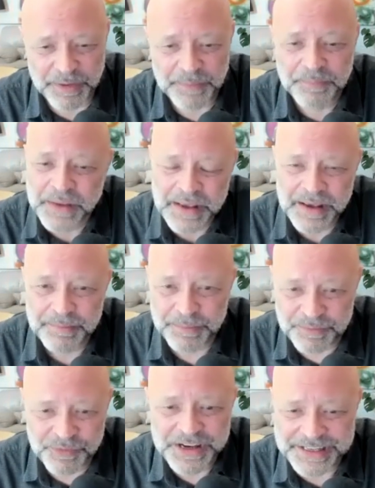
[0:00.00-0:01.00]
but
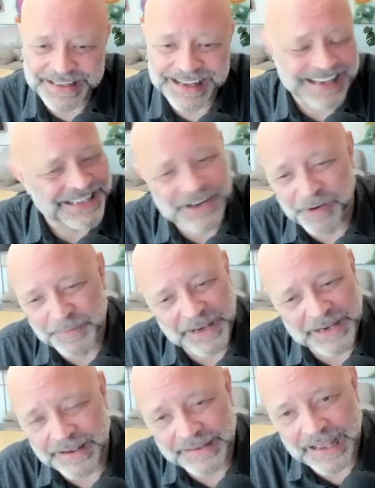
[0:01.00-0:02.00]
recently it's not
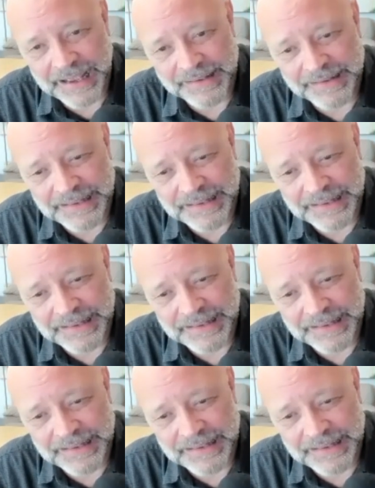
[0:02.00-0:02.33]
been like that.